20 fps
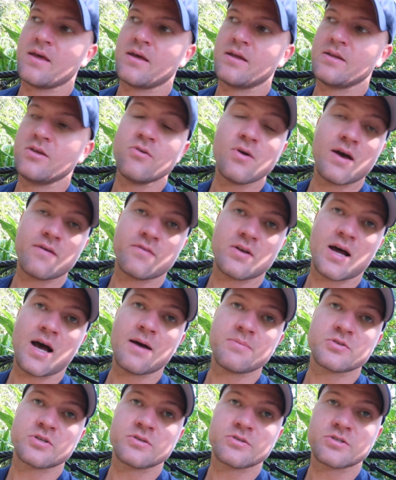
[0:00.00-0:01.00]
and you have an
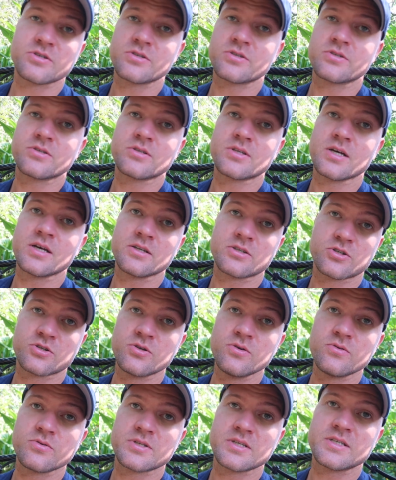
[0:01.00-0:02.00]
option to
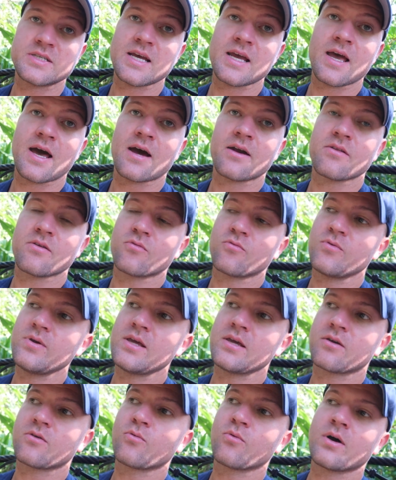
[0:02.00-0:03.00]
choose a day out of the week.